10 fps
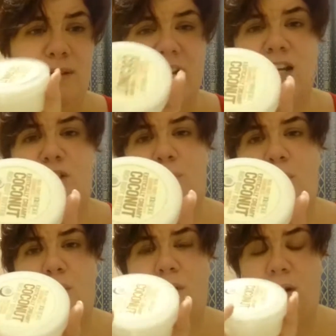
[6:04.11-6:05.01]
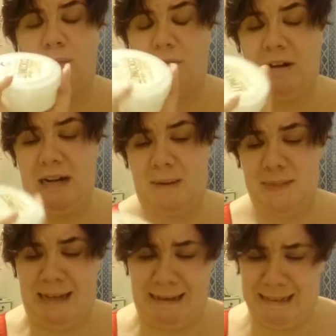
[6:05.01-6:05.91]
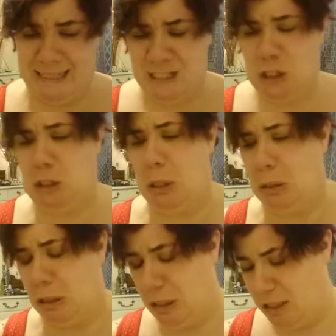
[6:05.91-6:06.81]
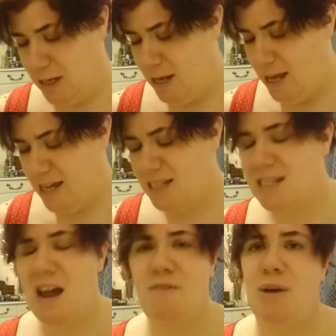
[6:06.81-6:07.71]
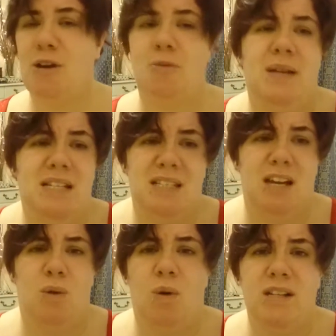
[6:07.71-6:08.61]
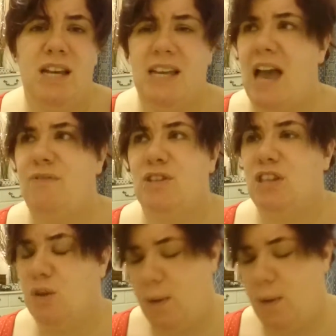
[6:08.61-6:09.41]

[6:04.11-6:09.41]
nearly through and I'm really upset because it's so good. It doesn't have microbeads in it. Why take everything